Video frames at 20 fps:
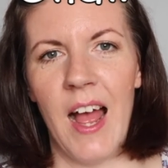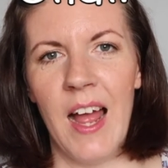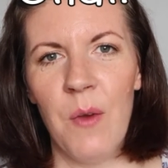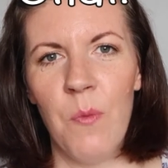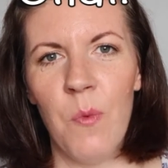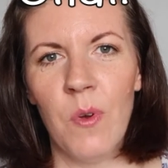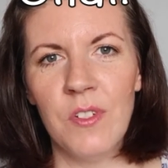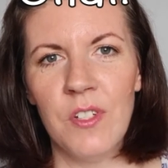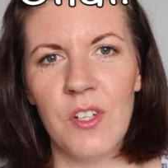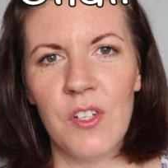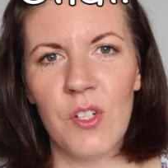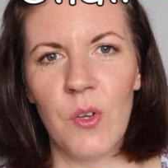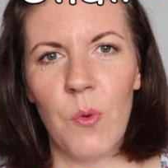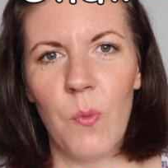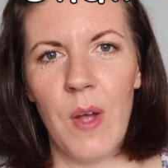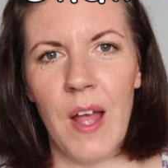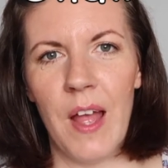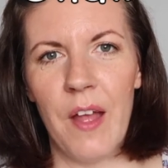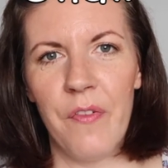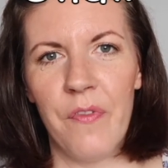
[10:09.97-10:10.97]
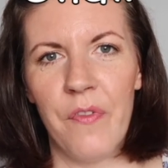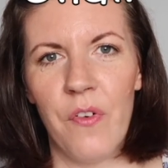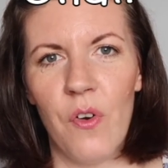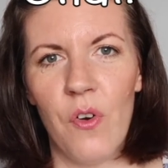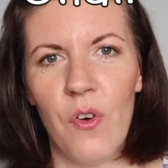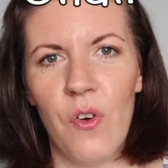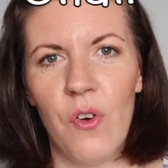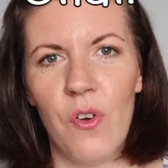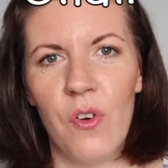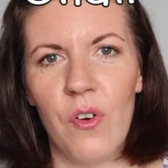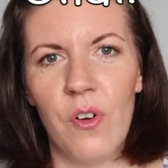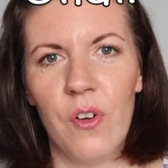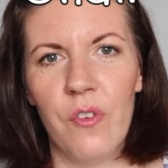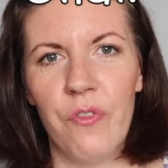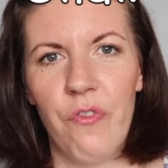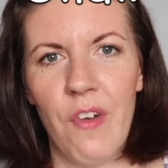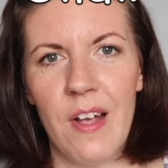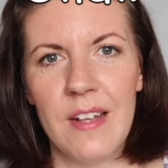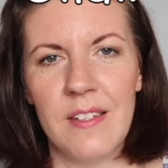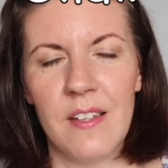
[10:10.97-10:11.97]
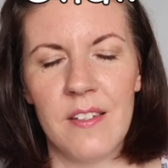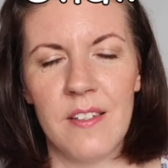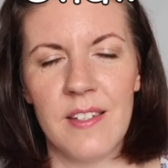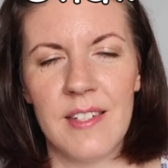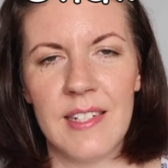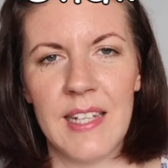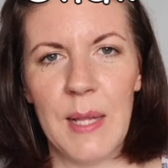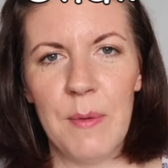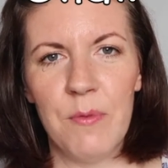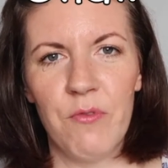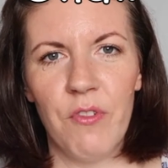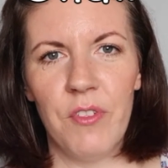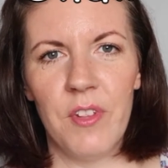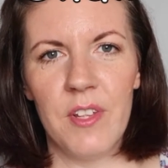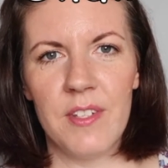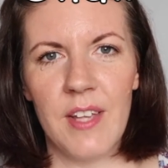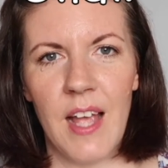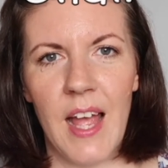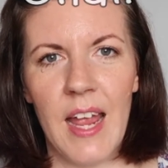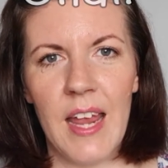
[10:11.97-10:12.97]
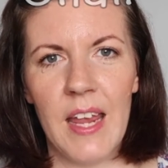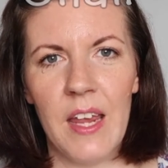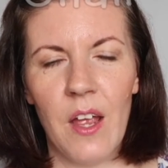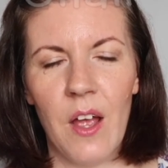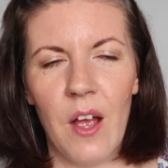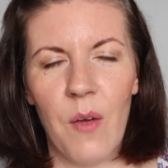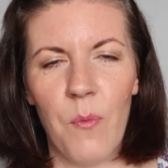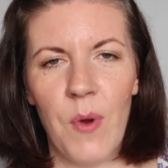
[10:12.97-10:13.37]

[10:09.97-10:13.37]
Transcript: I wanted somewhere for Fraser to sleep during the day.